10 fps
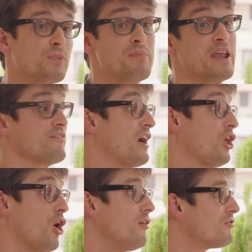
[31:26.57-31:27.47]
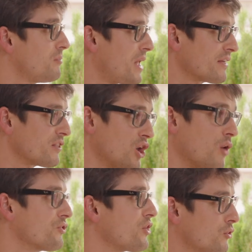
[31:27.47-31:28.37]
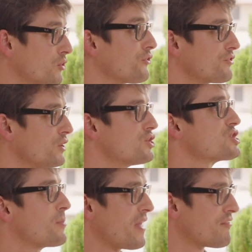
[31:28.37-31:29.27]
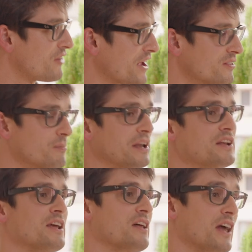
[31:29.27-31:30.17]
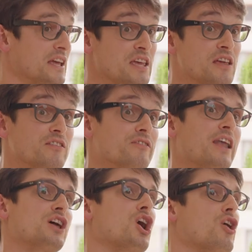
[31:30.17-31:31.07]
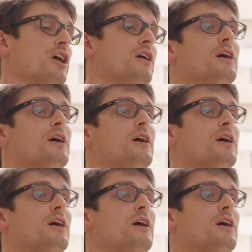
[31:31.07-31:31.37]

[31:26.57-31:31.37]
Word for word: can benefit a lot from like the lower total cost of ownership and that flexibility and like ease of getting going.